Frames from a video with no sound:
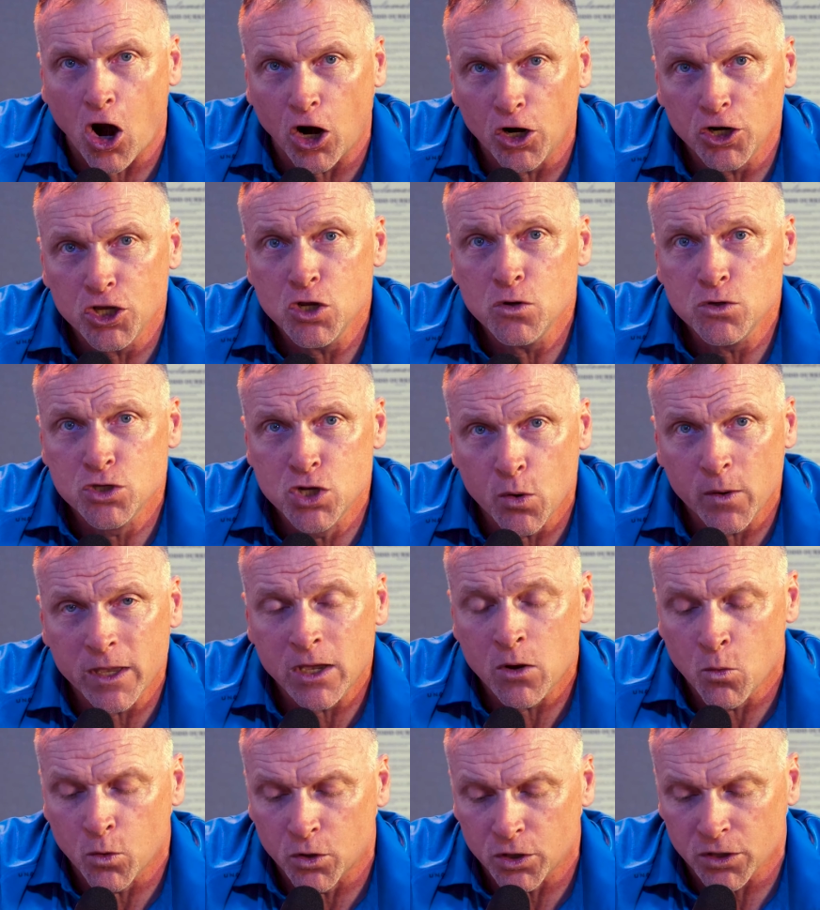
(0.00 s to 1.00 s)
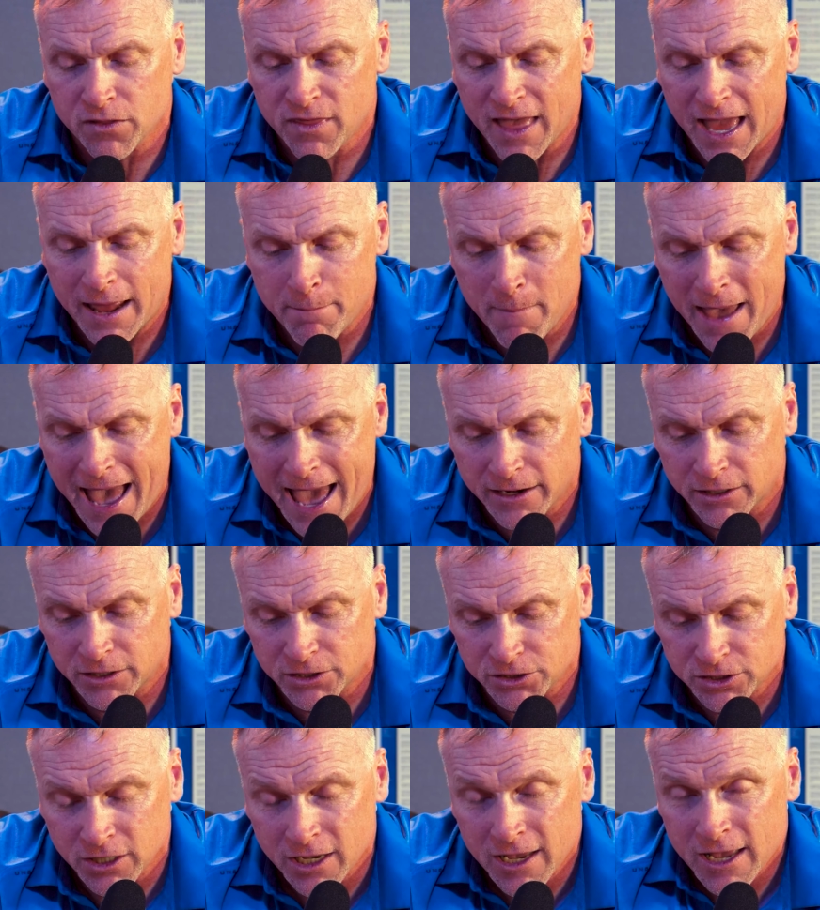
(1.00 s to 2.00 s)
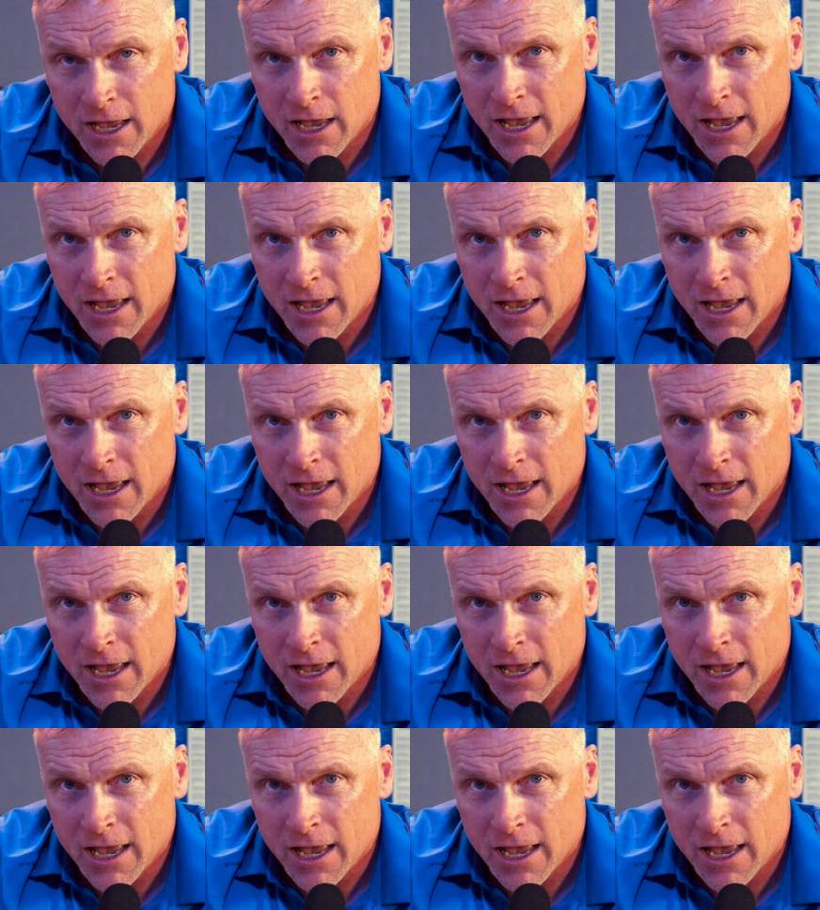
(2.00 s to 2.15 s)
Are you doing work that matters?